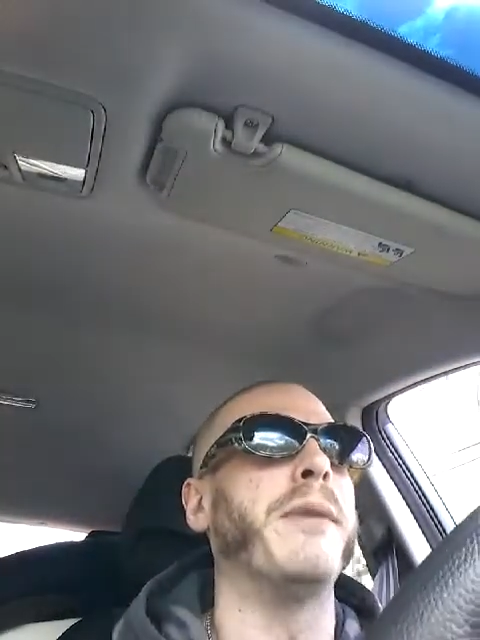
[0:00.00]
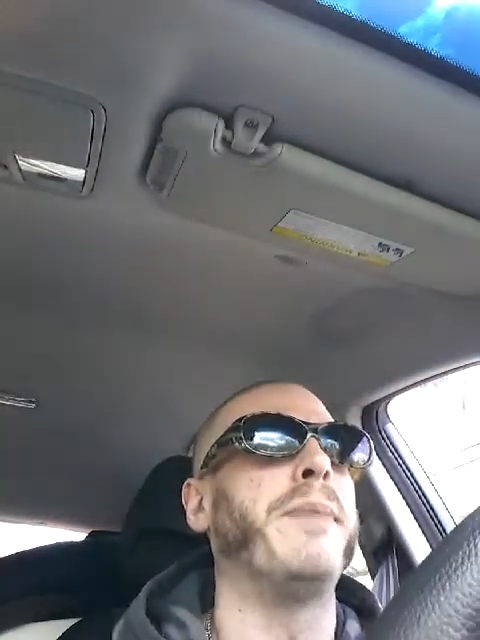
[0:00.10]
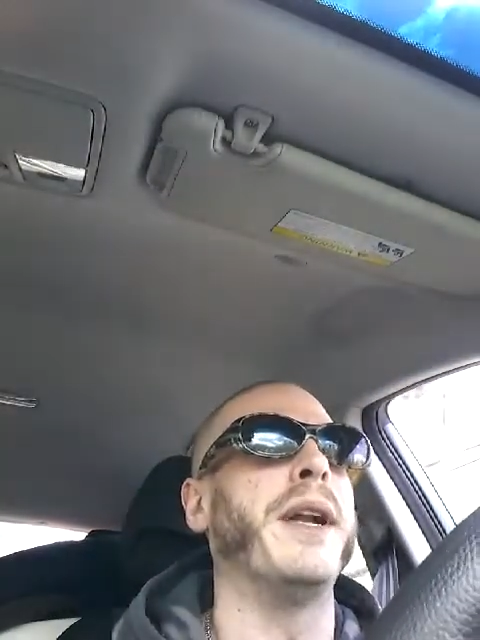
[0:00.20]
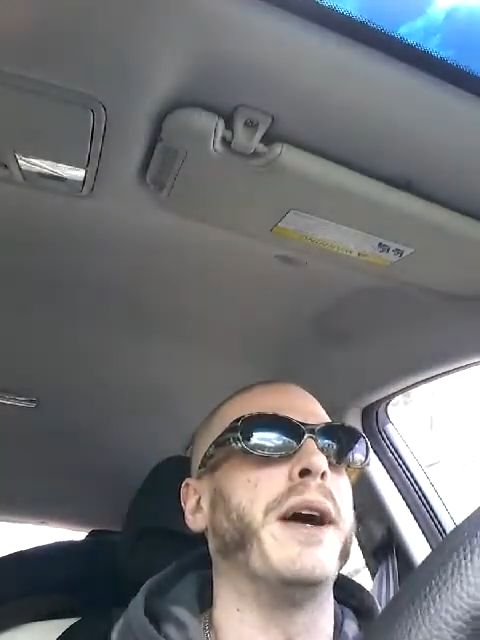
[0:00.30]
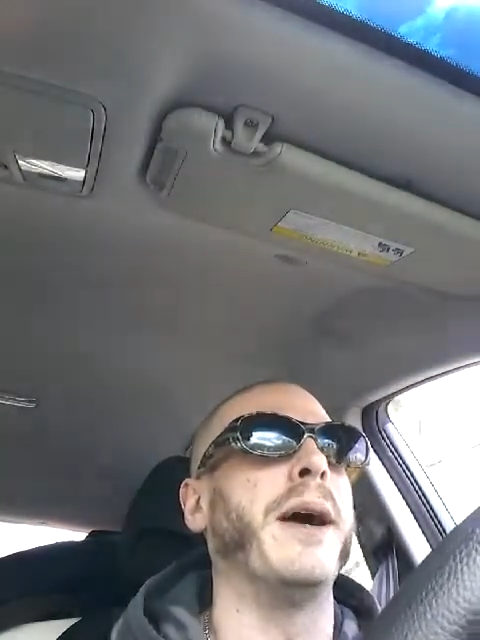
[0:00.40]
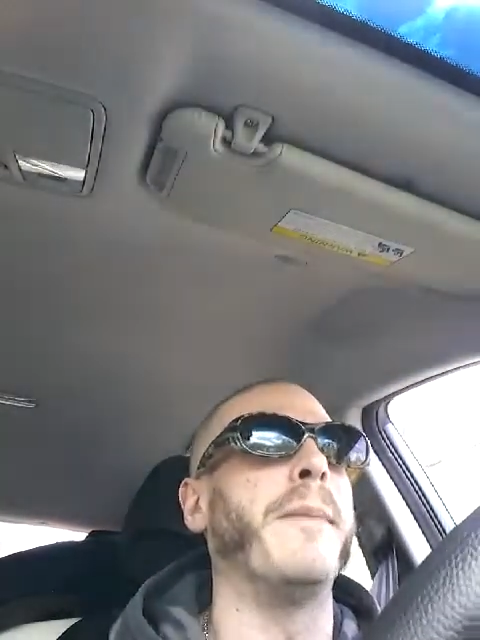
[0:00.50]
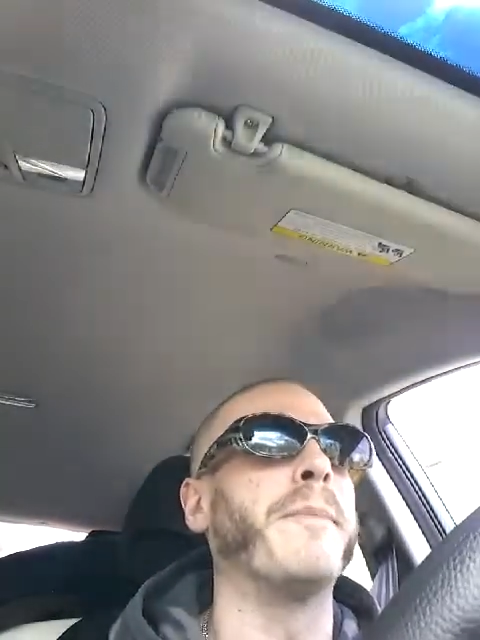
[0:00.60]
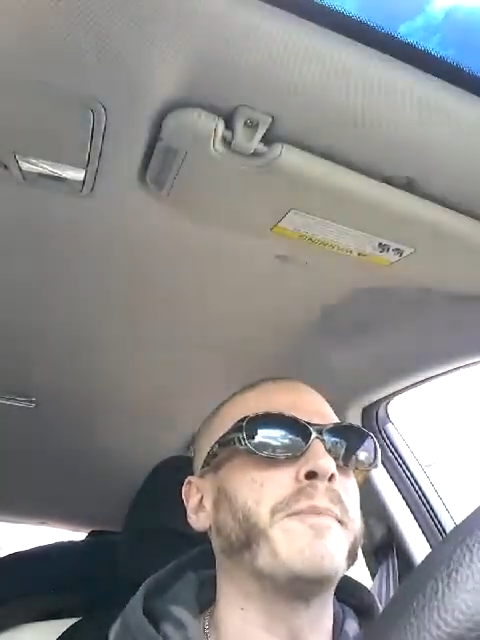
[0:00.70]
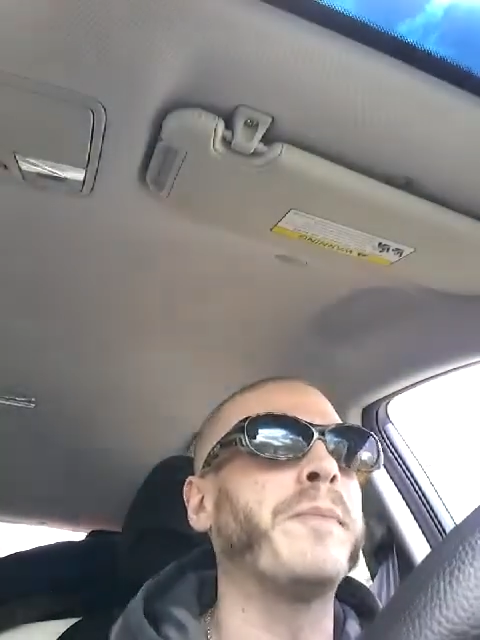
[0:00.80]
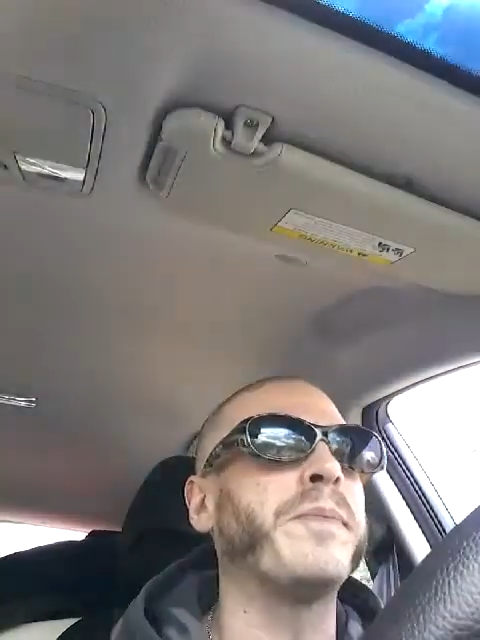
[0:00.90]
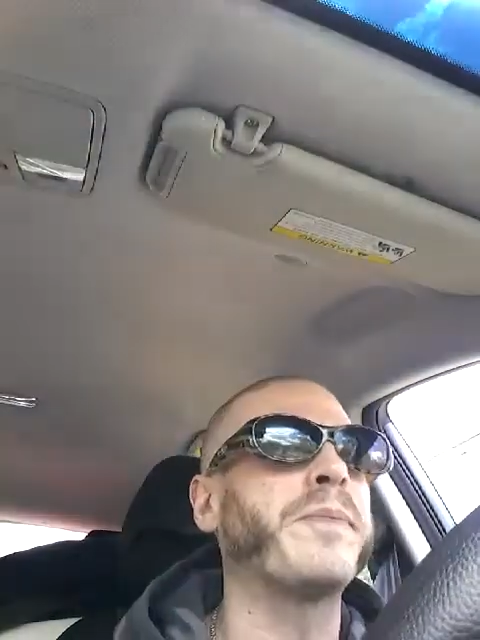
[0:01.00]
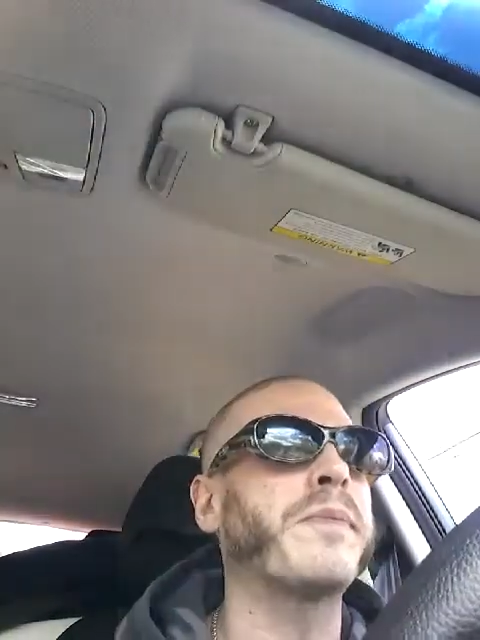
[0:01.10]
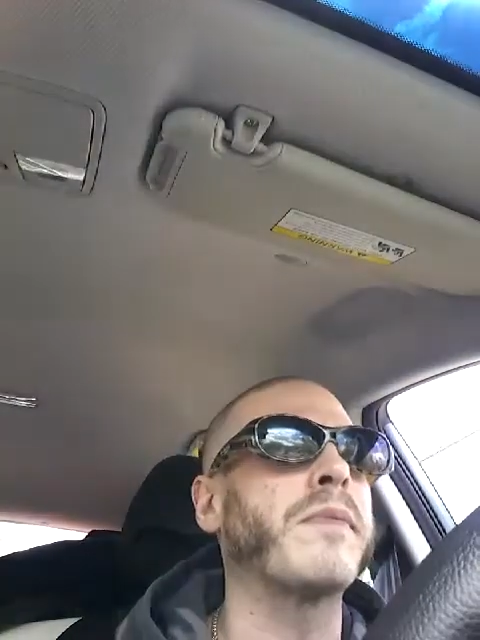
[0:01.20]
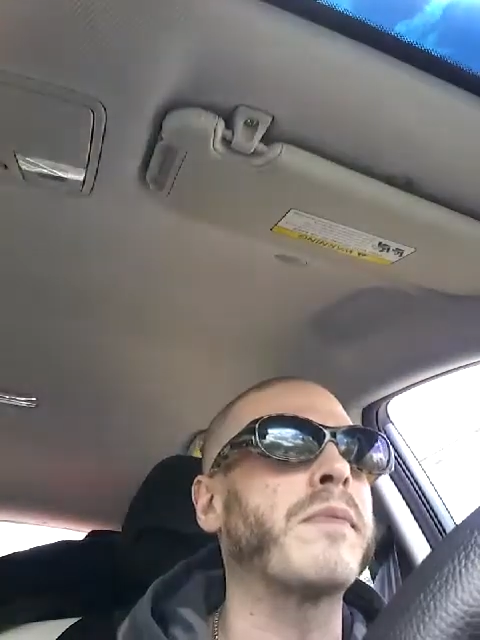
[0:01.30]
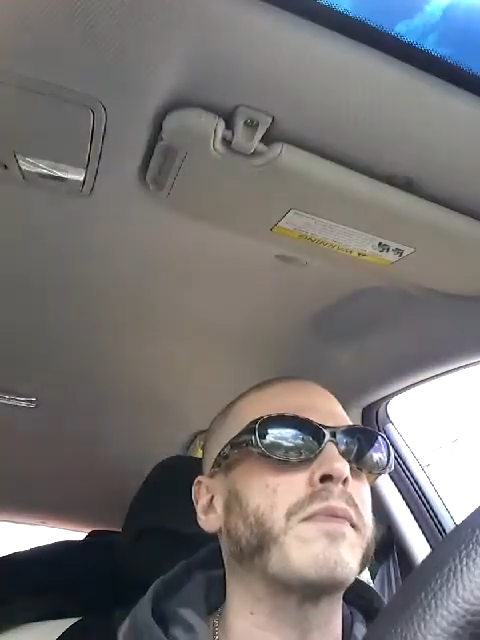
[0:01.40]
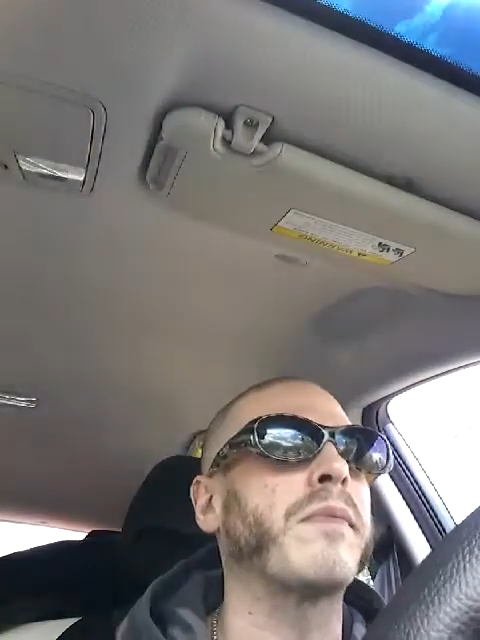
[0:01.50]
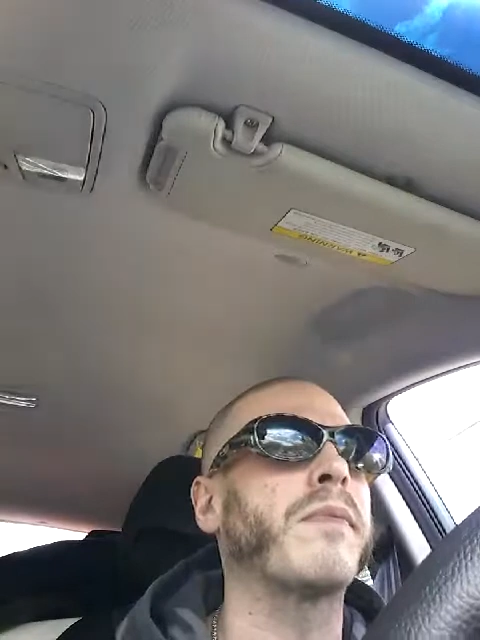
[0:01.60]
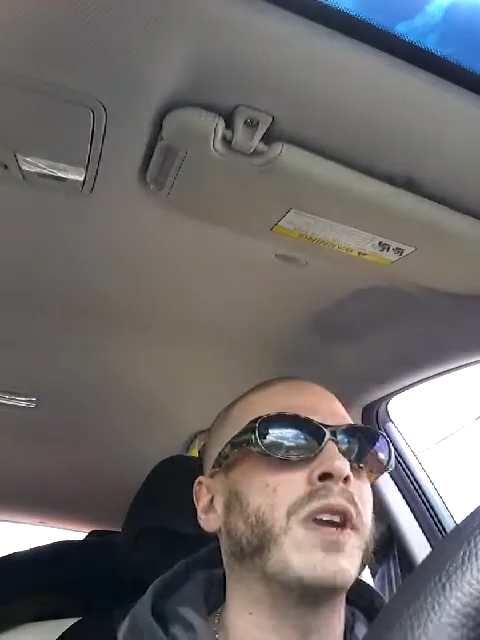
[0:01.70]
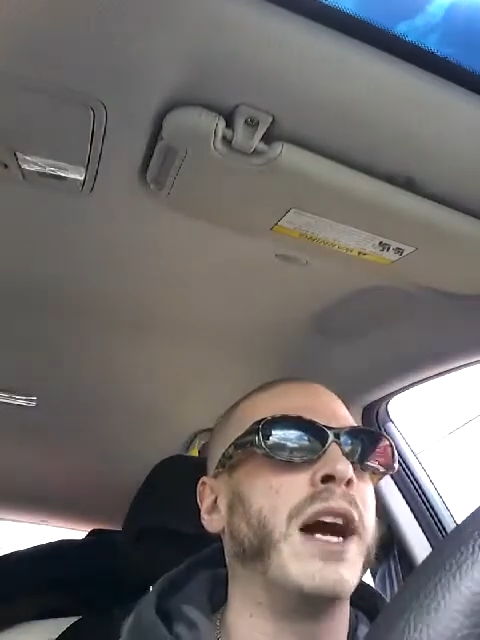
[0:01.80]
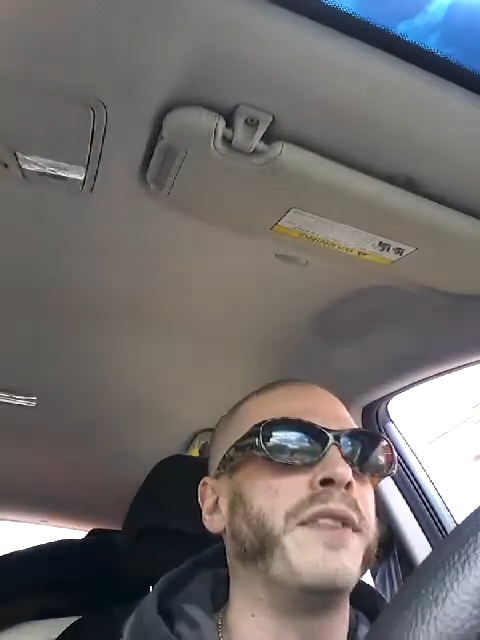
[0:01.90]
but
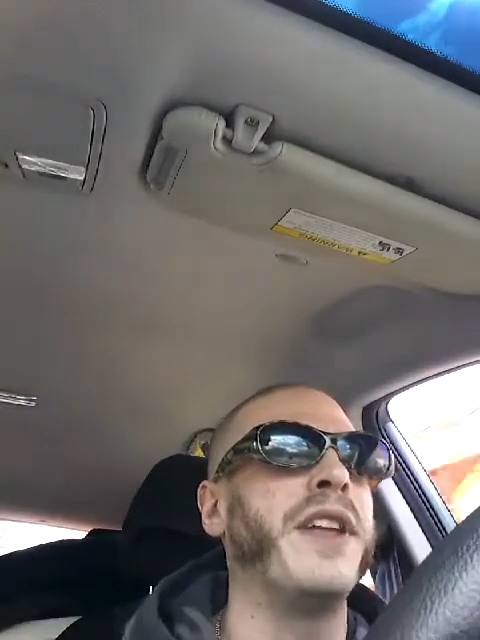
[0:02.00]
I